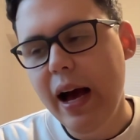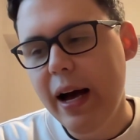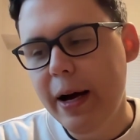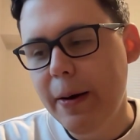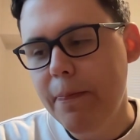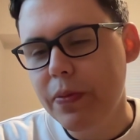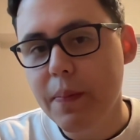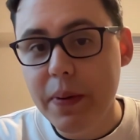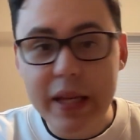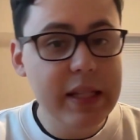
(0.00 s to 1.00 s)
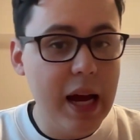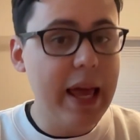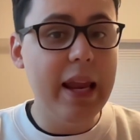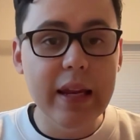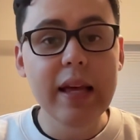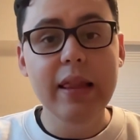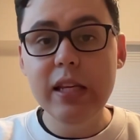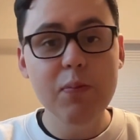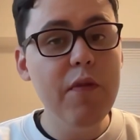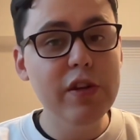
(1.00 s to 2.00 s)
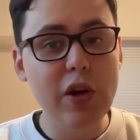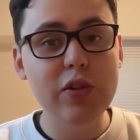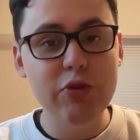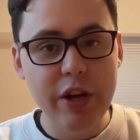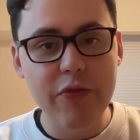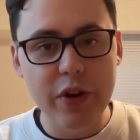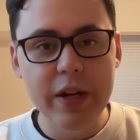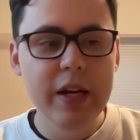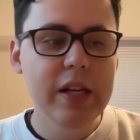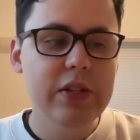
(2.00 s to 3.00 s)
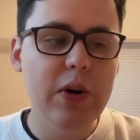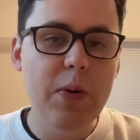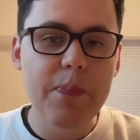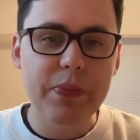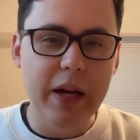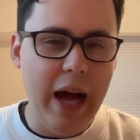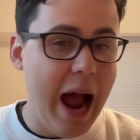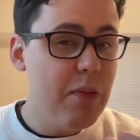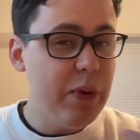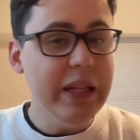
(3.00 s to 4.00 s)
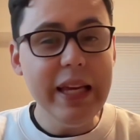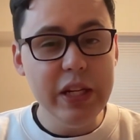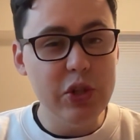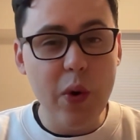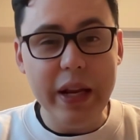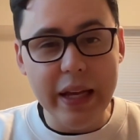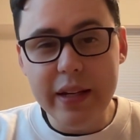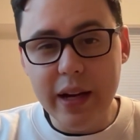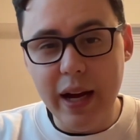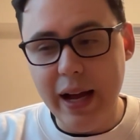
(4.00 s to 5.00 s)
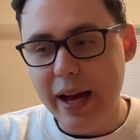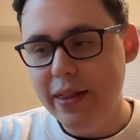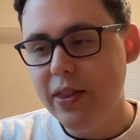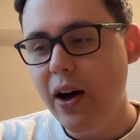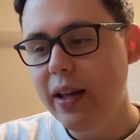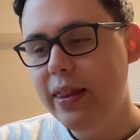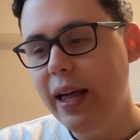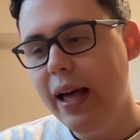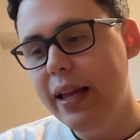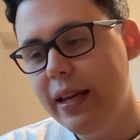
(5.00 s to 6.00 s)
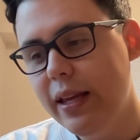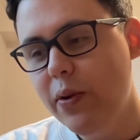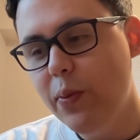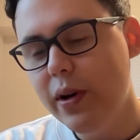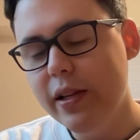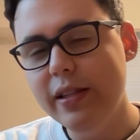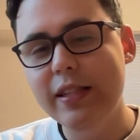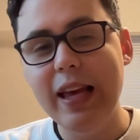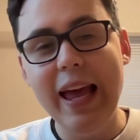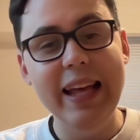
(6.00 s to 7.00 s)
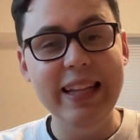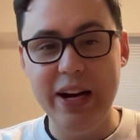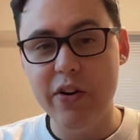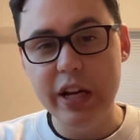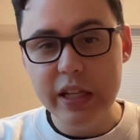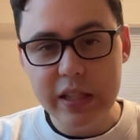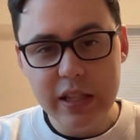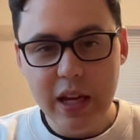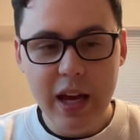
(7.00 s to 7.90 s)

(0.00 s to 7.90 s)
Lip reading: But this, again, this movie is also different. So I really enjoyed it. I thought that it was hilarious.